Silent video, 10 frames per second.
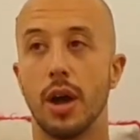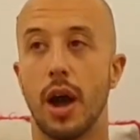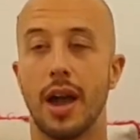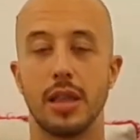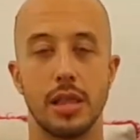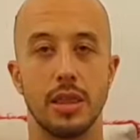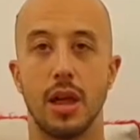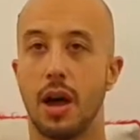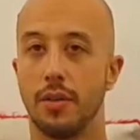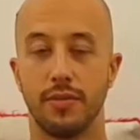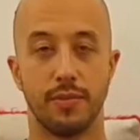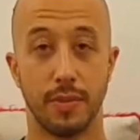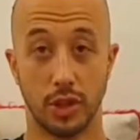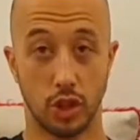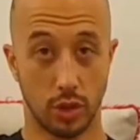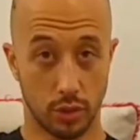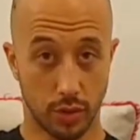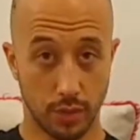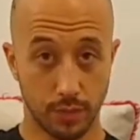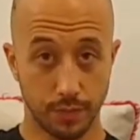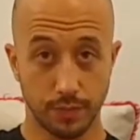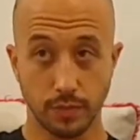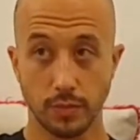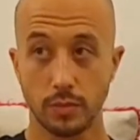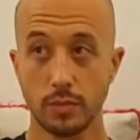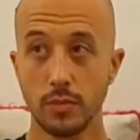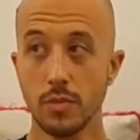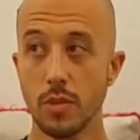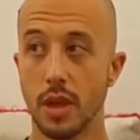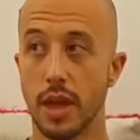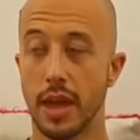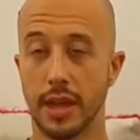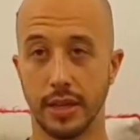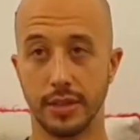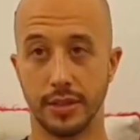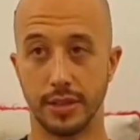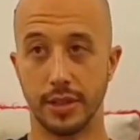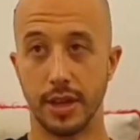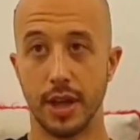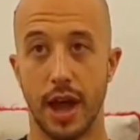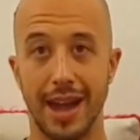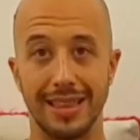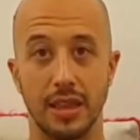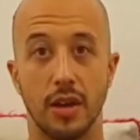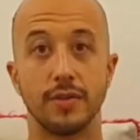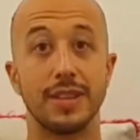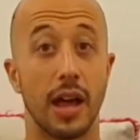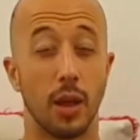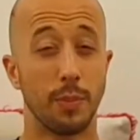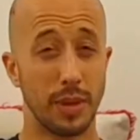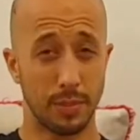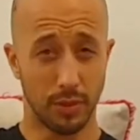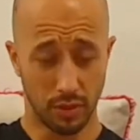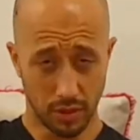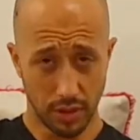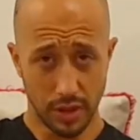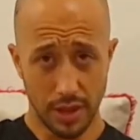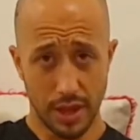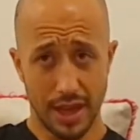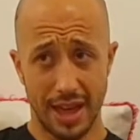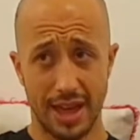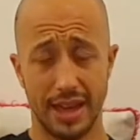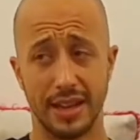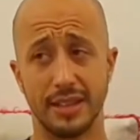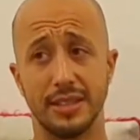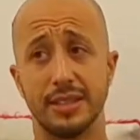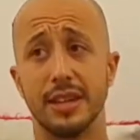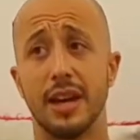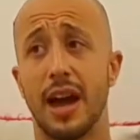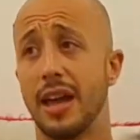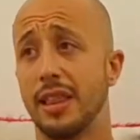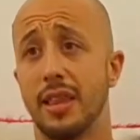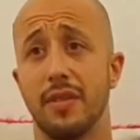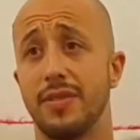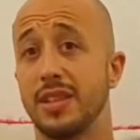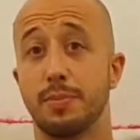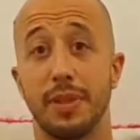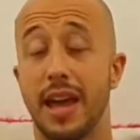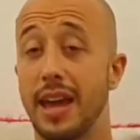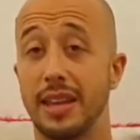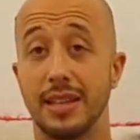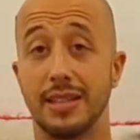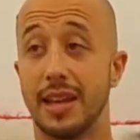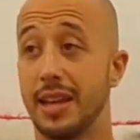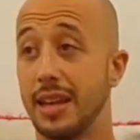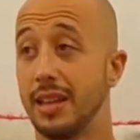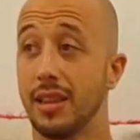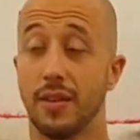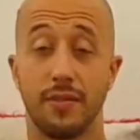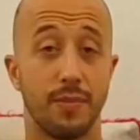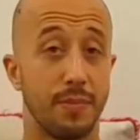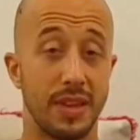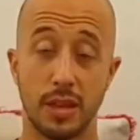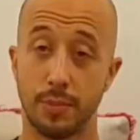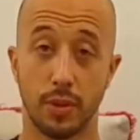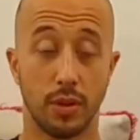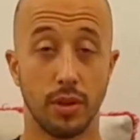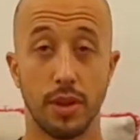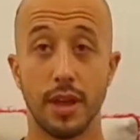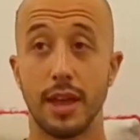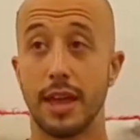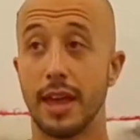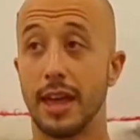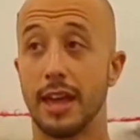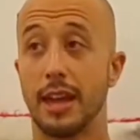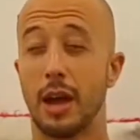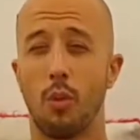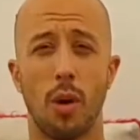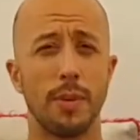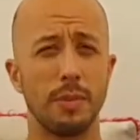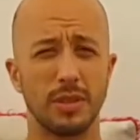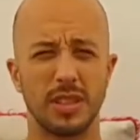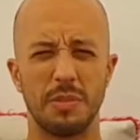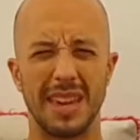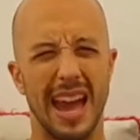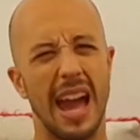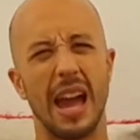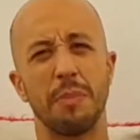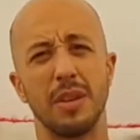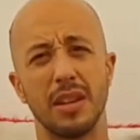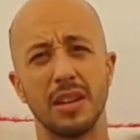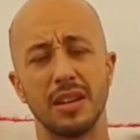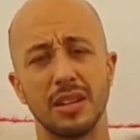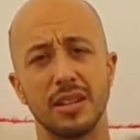I love my children, and I love to help people, and I love this planet, and I love people, and I want people to be happy,